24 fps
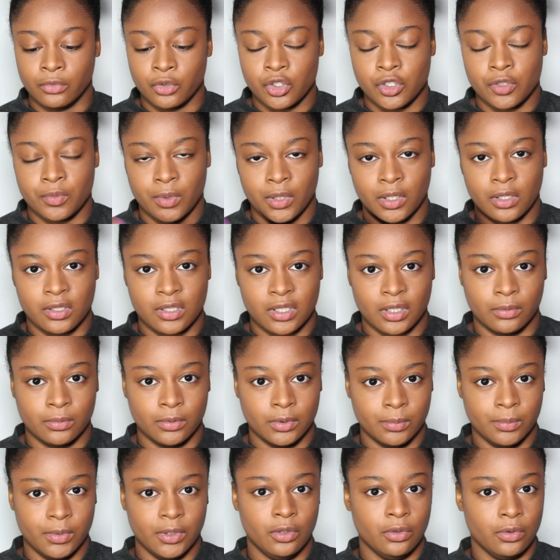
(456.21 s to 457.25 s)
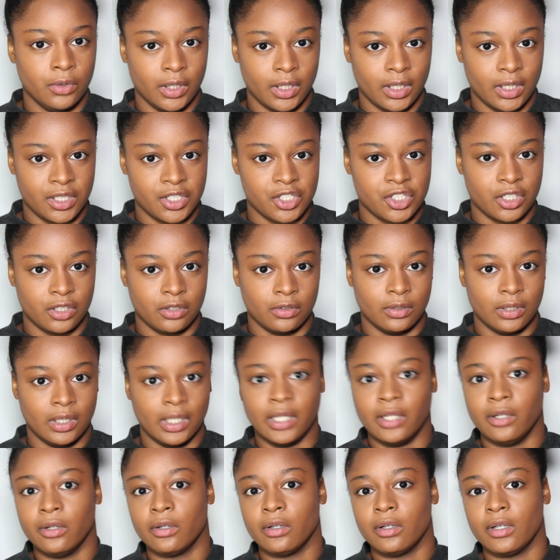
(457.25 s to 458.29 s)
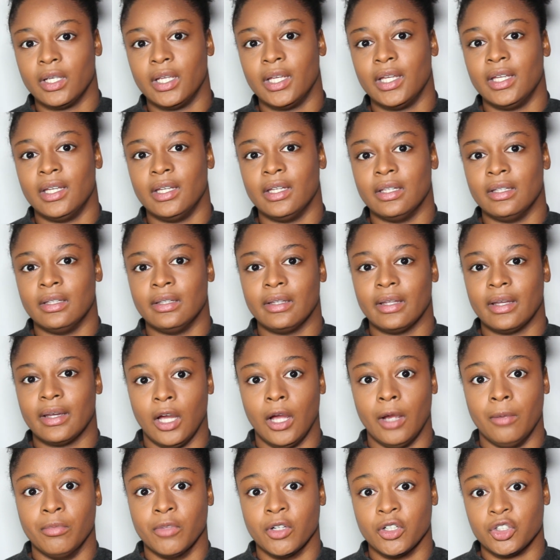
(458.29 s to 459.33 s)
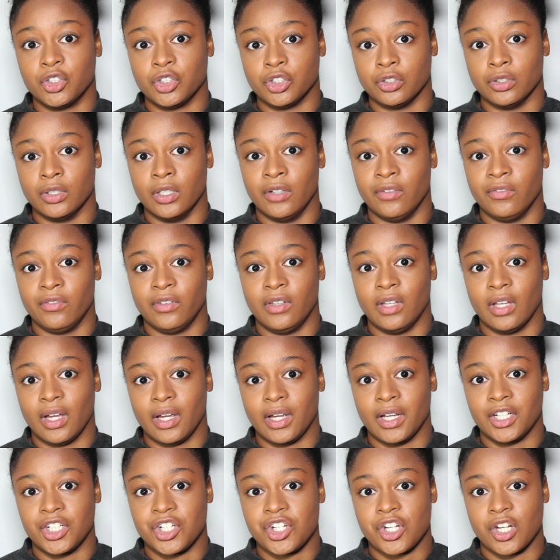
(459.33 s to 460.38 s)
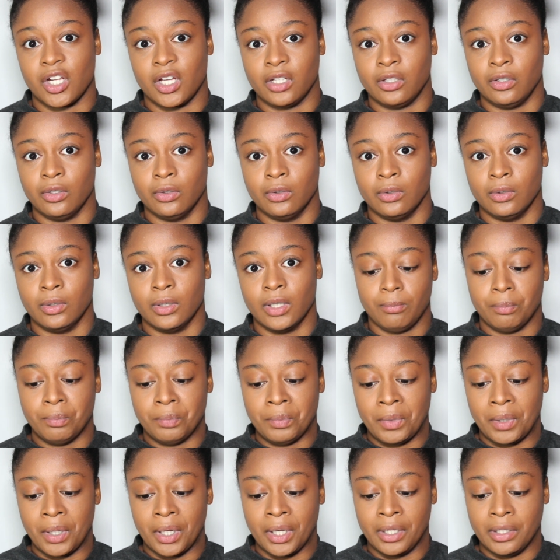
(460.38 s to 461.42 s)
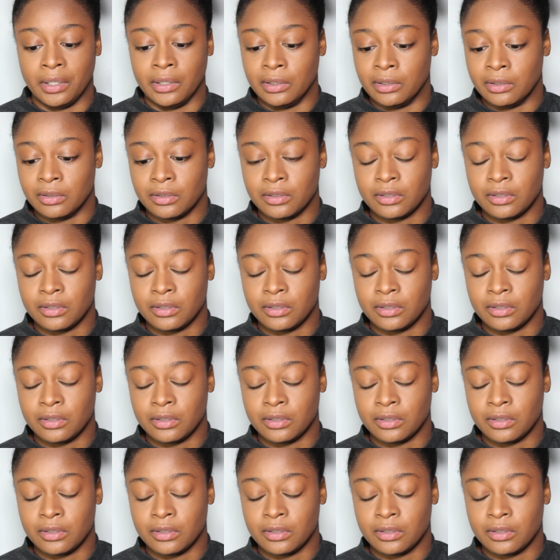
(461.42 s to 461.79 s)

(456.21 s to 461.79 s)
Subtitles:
just because I will be doing eyeshadow later, and I'm not sure if the eyeshadow might